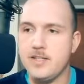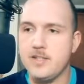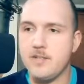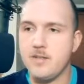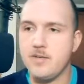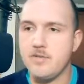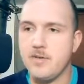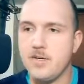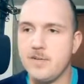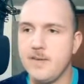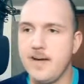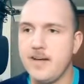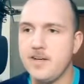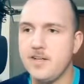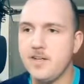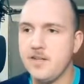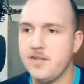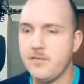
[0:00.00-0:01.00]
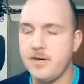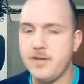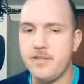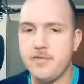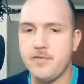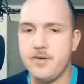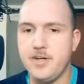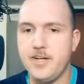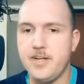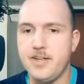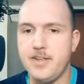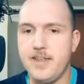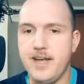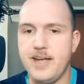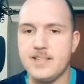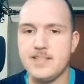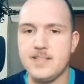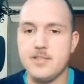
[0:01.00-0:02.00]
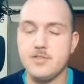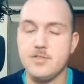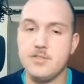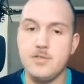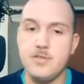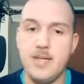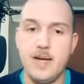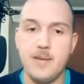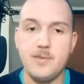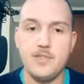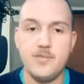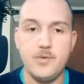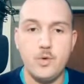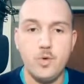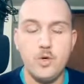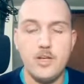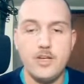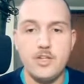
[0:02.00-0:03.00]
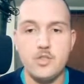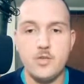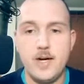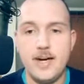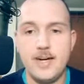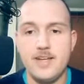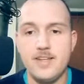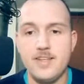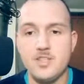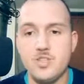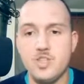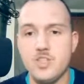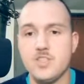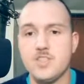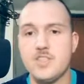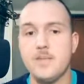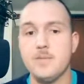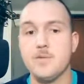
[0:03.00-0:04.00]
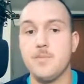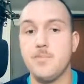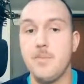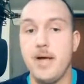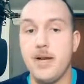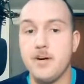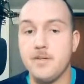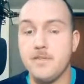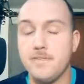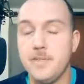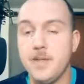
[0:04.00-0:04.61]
The 3-mana 3/3 that dealt 2 damage if you're holding a dragon. This just seems better.